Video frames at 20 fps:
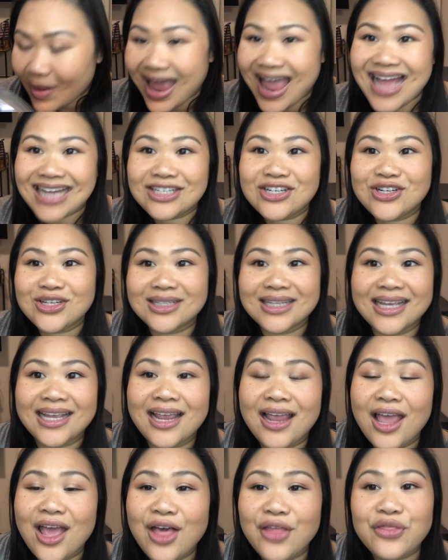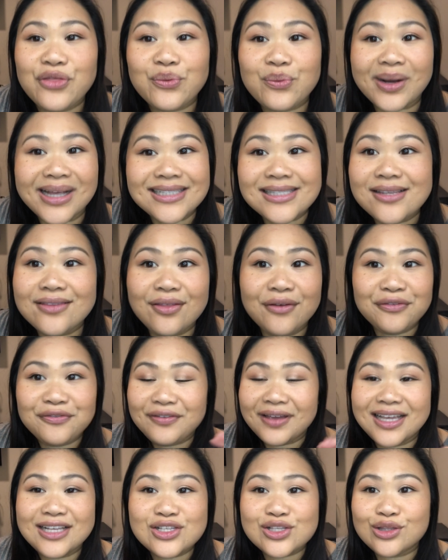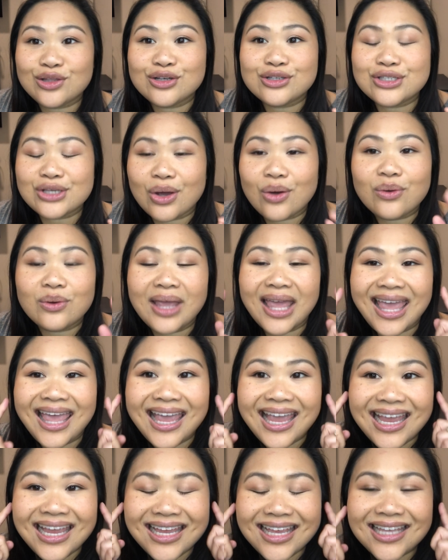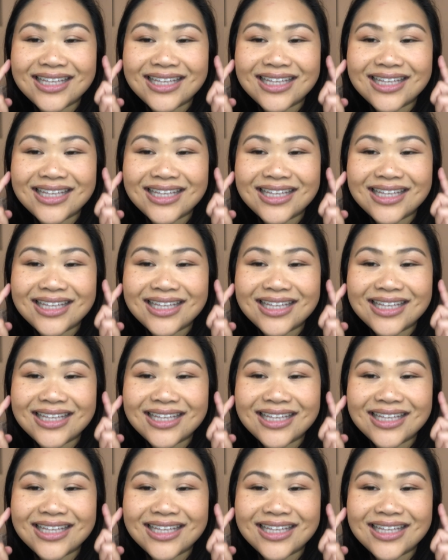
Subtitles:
Actually, the rest of the face looks okay.